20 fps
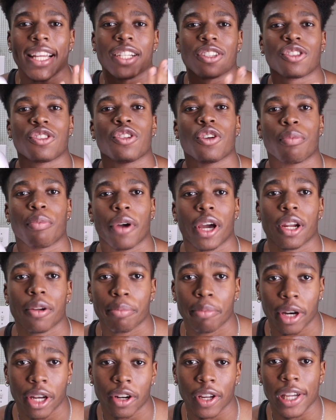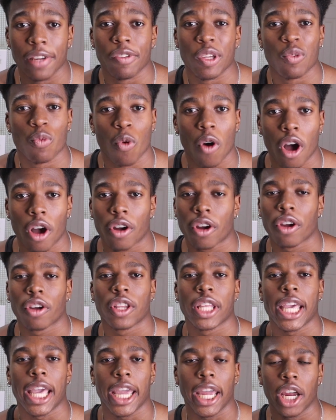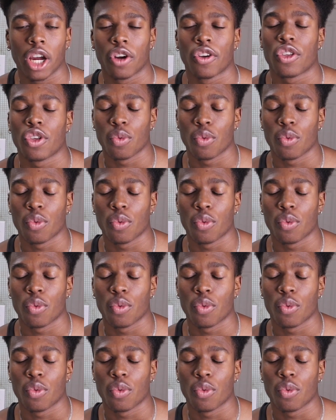This is your bread and butter. If you want curly hair,